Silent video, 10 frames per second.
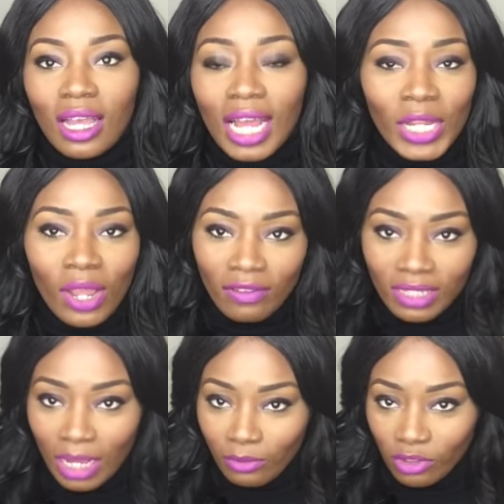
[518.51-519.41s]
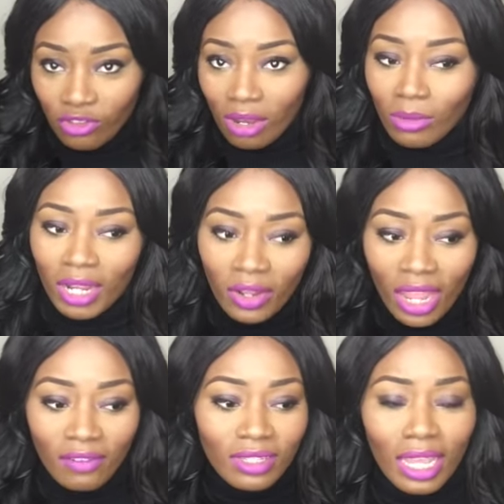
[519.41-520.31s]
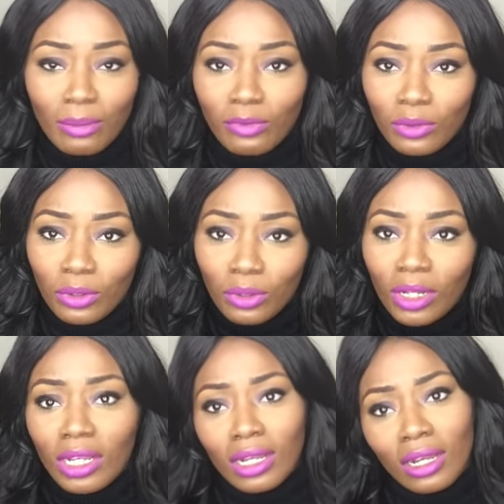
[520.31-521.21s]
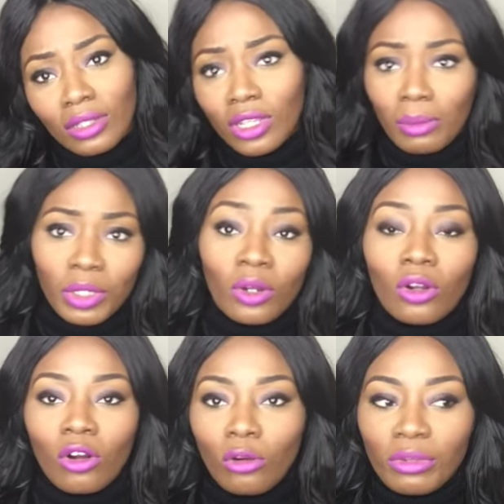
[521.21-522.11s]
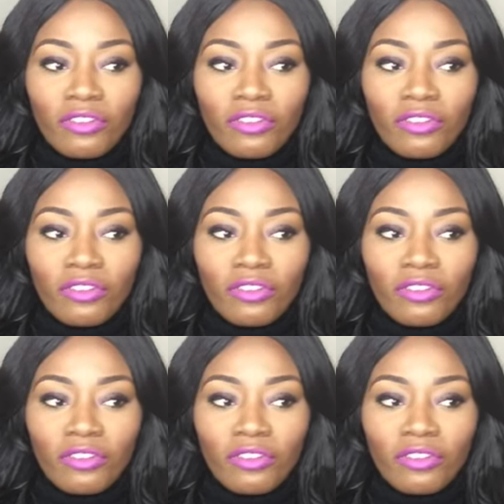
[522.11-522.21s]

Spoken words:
I don't have time for drama. I don't have time for, oh, tell me you don't call me.